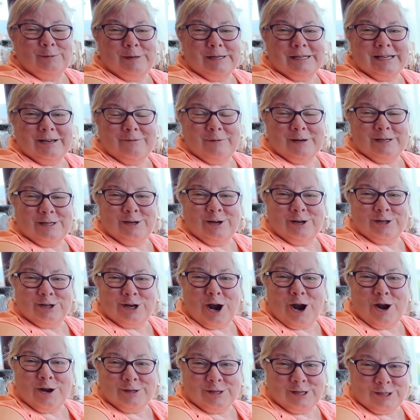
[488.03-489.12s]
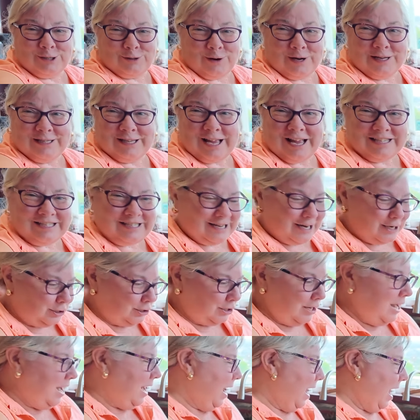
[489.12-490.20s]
We took Charles' soy sauce dish